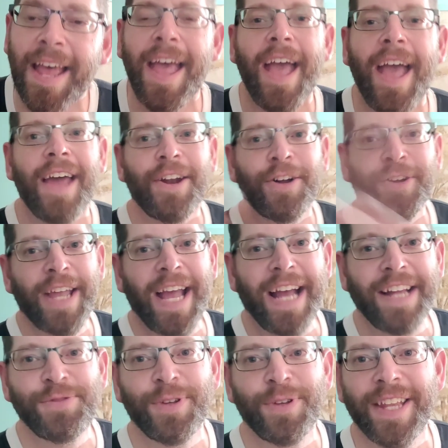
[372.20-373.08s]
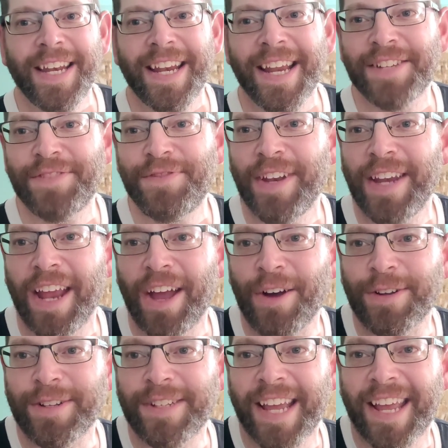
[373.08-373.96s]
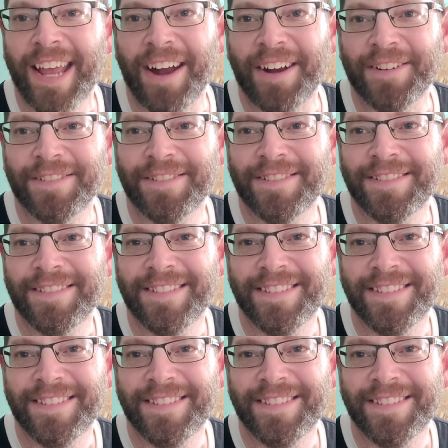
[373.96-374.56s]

And I'll catch you in the next video. Take care.